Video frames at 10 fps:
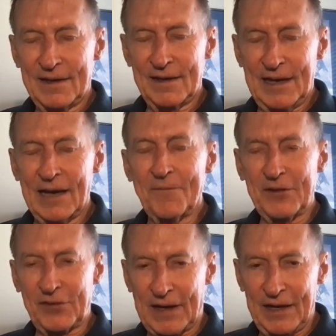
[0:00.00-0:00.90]

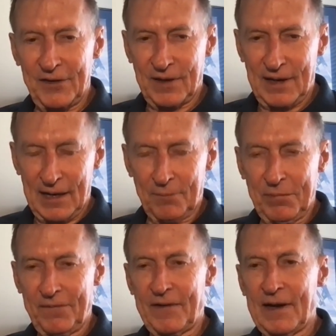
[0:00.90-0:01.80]
emphasize and
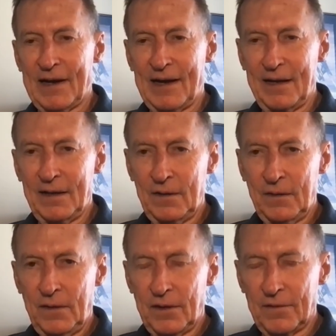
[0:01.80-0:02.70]
amplify
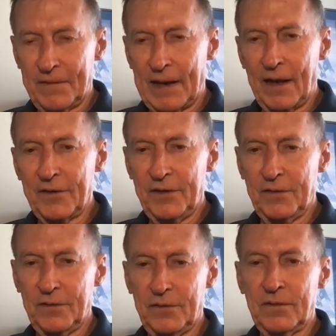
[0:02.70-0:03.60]
the
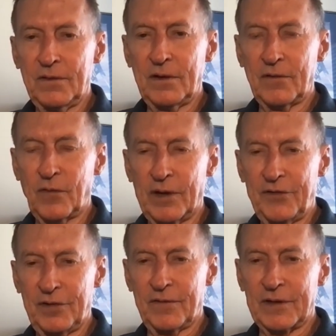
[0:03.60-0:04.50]
value of
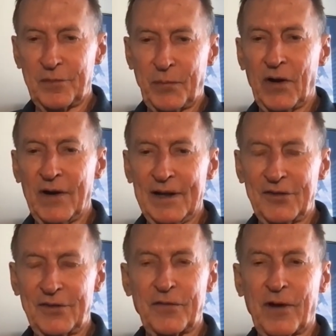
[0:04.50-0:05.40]
what you've
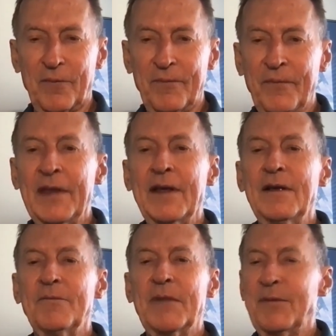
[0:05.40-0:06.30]
experienced from
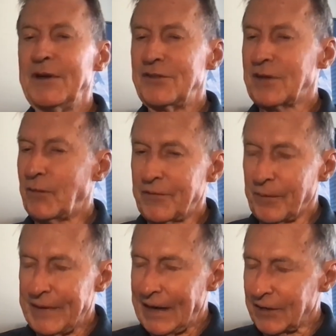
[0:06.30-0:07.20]
maybe someone
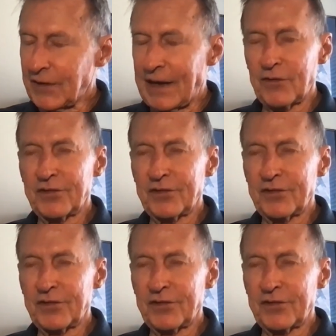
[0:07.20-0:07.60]
from the outside or